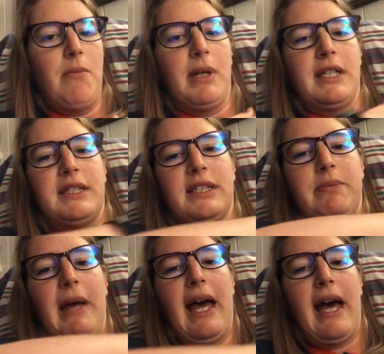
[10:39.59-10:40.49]
but it's this
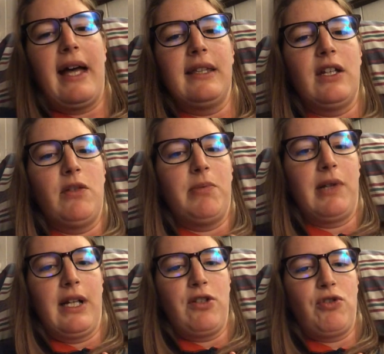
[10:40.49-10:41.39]
pad that you put
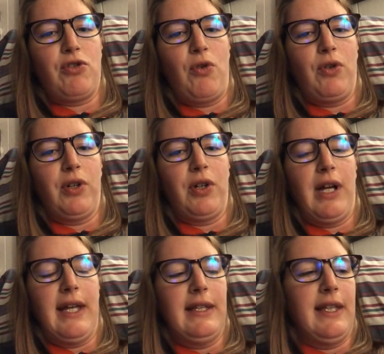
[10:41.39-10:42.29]
on your shoulder,
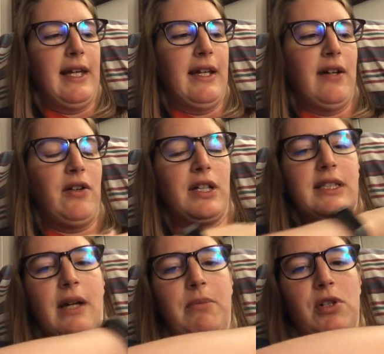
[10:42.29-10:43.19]
and then it
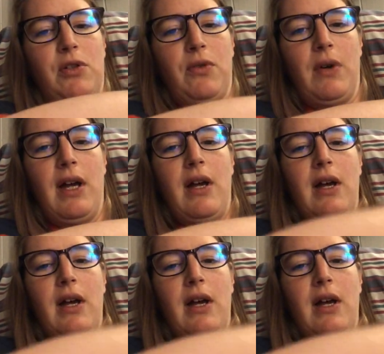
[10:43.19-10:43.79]
hooks up to